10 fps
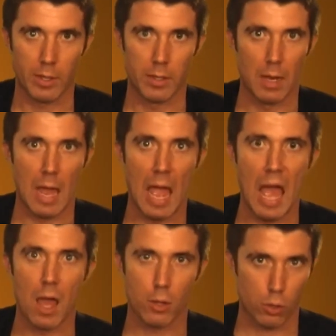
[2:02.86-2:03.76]
at
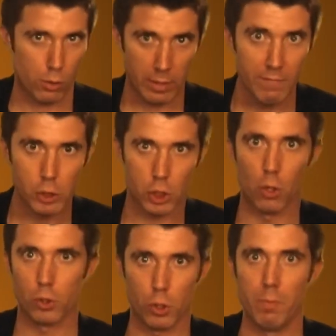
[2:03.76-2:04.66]
even just
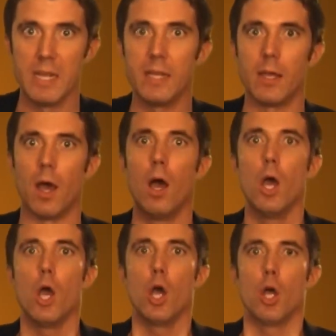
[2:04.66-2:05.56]
social media,
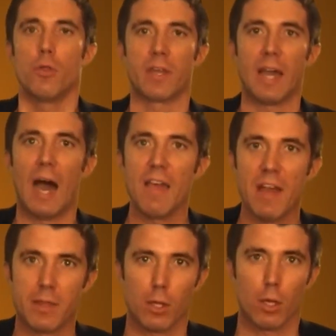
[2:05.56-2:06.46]
the guy
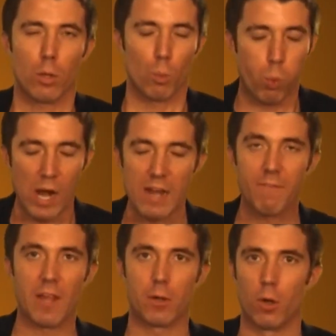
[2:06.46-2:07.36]
that's waiting
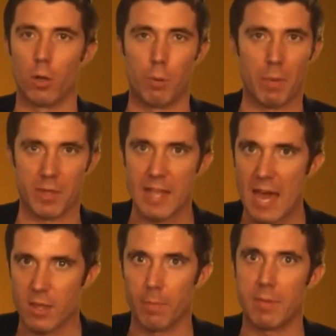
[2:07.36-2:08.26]
for that girl to put up a
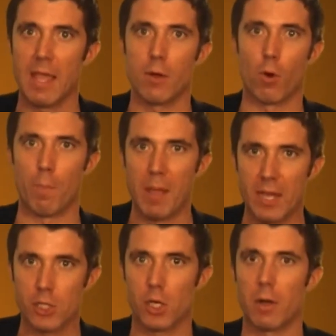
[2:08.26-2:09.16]
status update or a
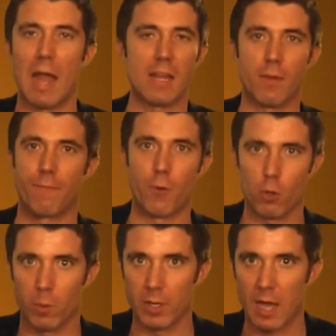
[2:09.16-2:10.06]
picture, and he's the
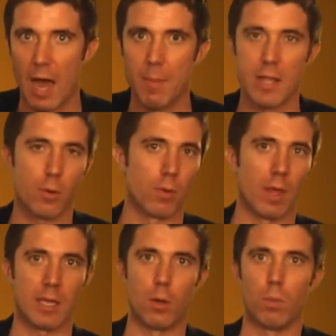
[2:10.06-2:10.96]
first one to comment, or like,